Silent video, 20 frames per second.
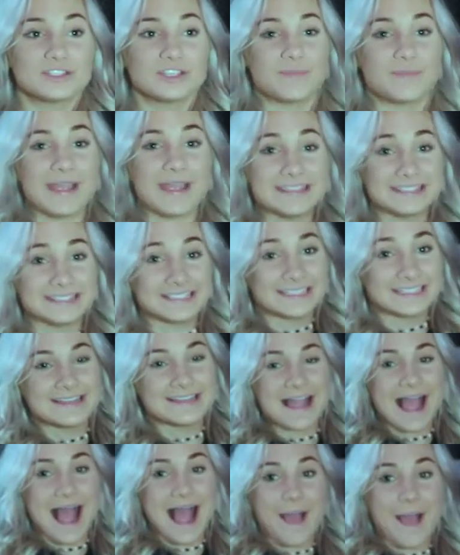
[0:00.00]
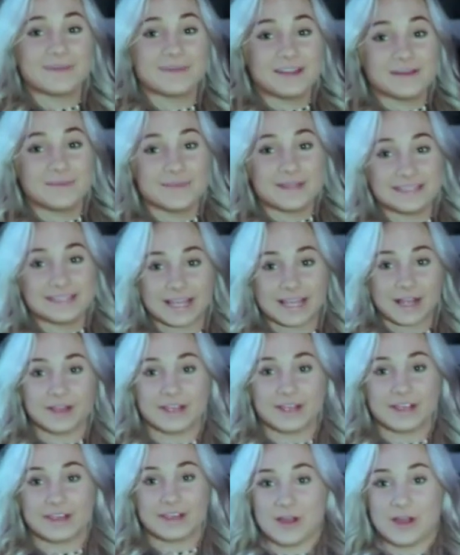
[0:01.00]
So basically, I'm gonna be
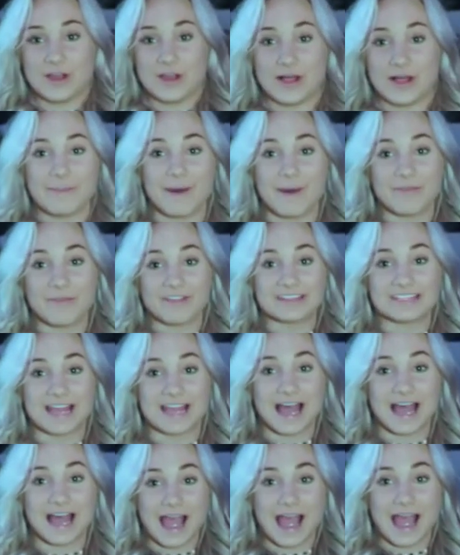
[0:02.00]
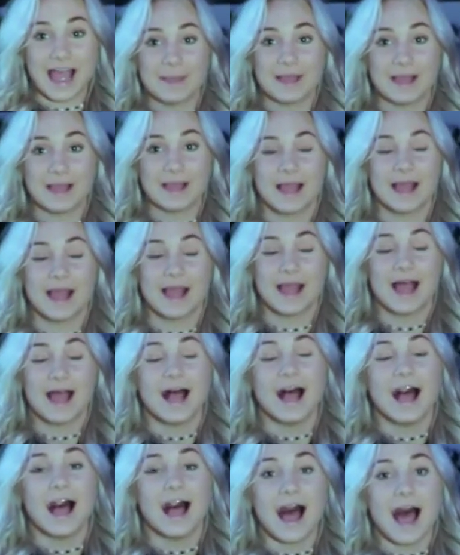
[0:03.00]
telling y'all about the time
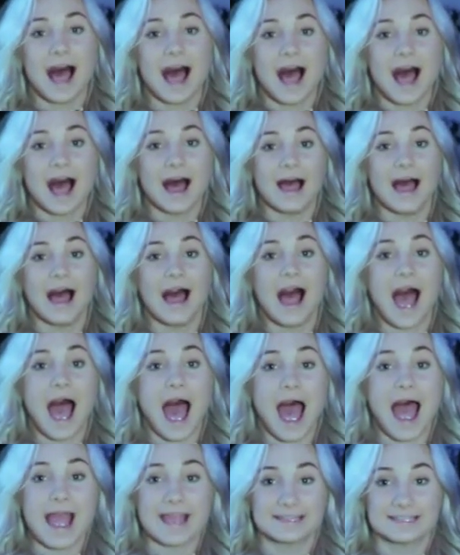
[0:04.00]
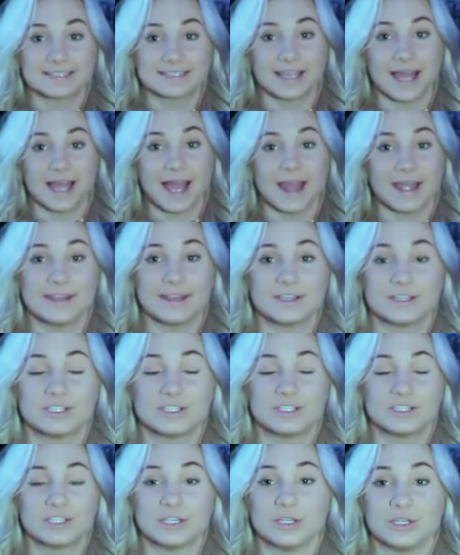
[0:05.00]
I
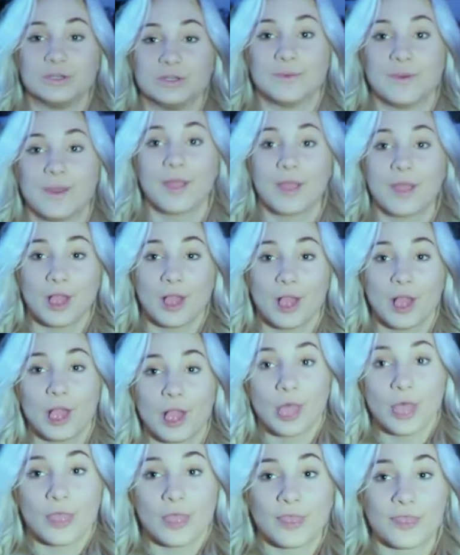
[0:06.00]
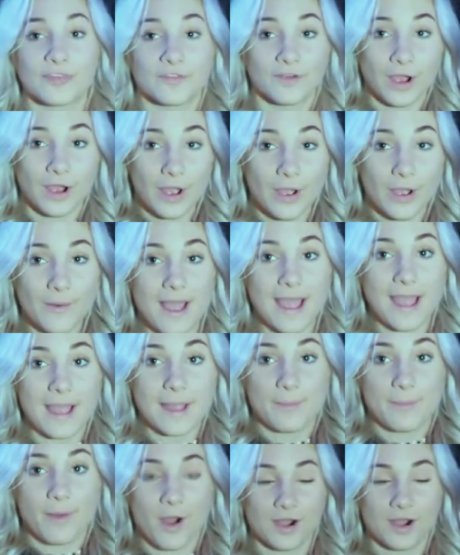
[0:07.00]
decided to throw
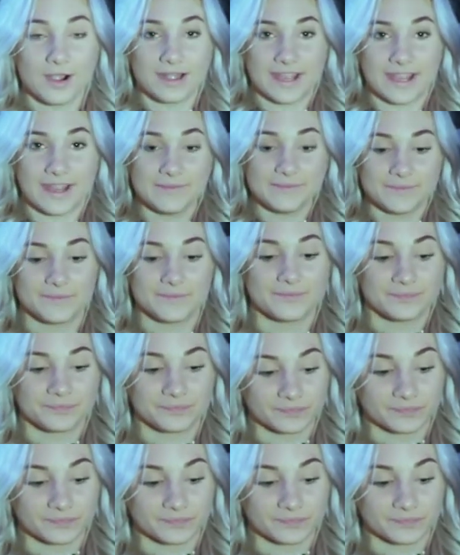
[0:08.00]
a party